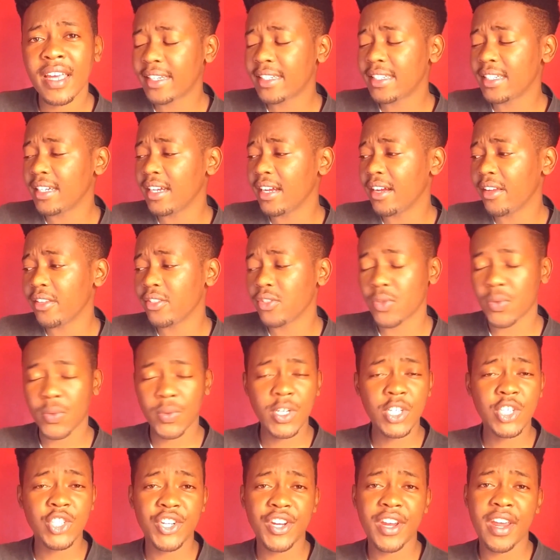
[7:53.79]
acting
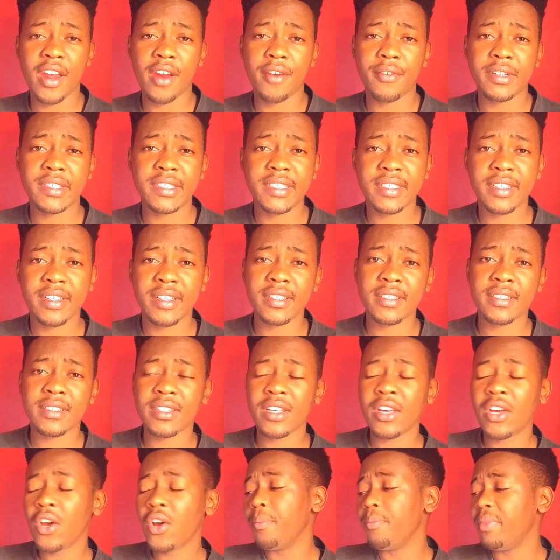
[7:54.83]
as rich
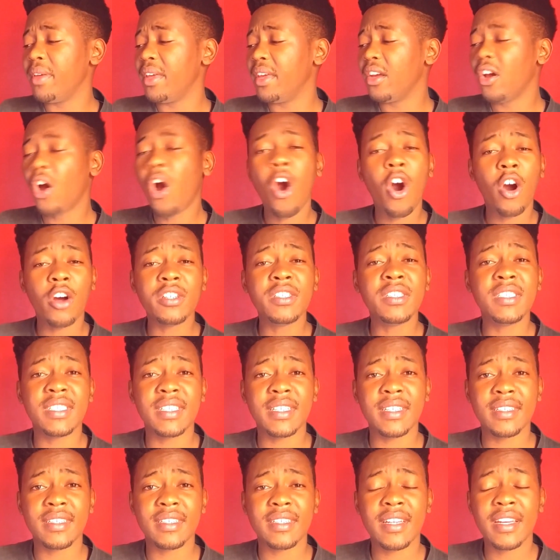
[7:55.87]
heiresses who are being
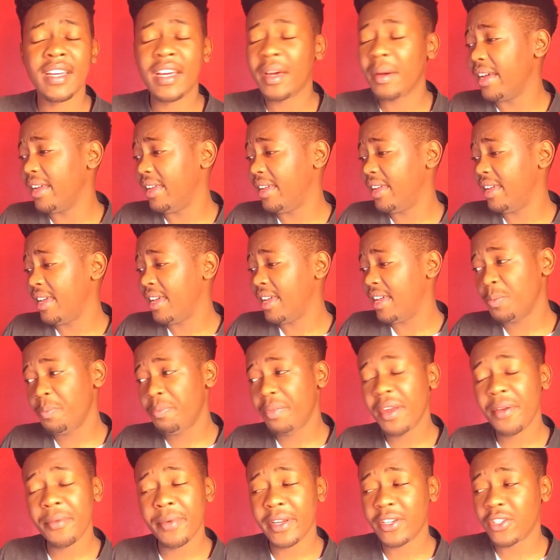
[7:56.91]
haunted by the
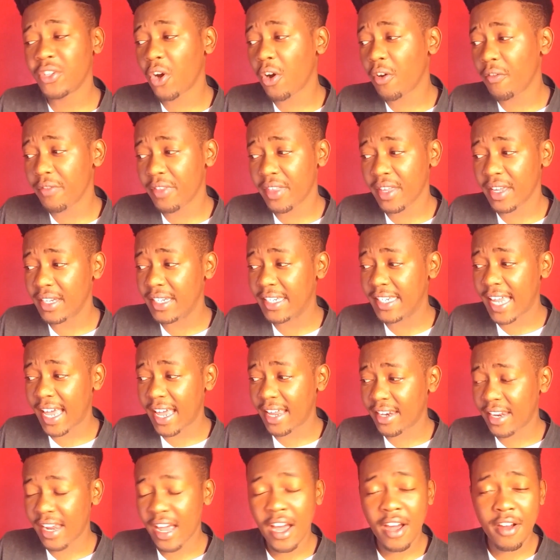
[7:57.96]
spirit of their
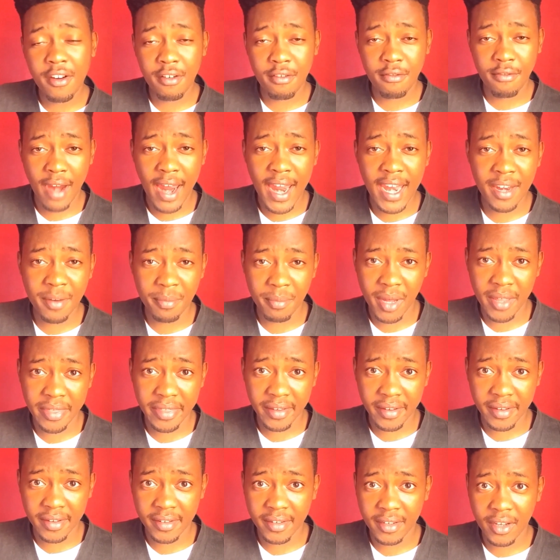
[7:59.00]
dead
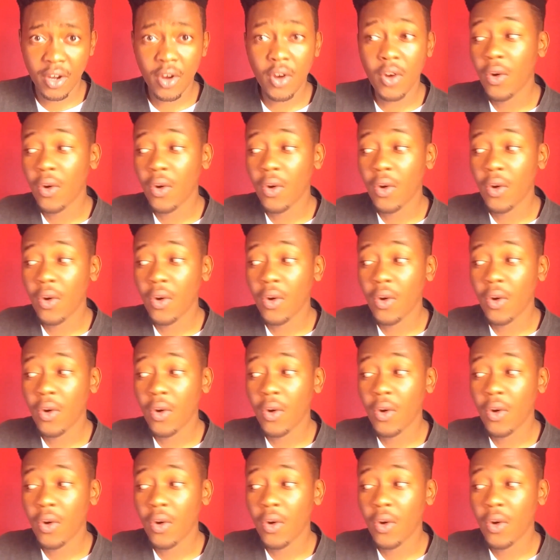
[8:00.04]
grandmother,